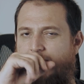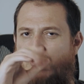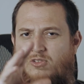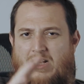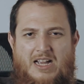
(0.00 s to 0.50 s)

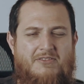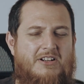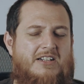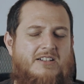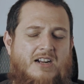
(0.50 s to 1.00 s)
Okay, I
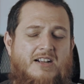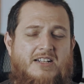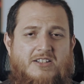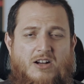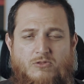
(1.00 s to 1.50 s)
will write
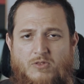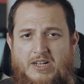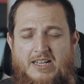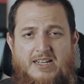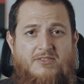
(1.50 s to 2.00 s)
it down over
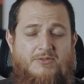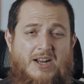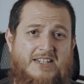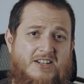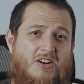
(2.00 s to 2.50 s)
here.
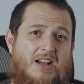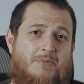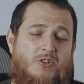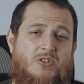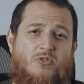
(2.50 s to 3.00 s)
Right now
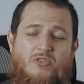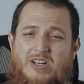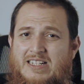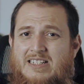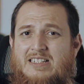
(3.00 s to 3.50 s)
I'm going to
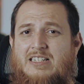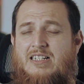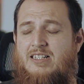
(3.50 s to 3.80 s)
rate it.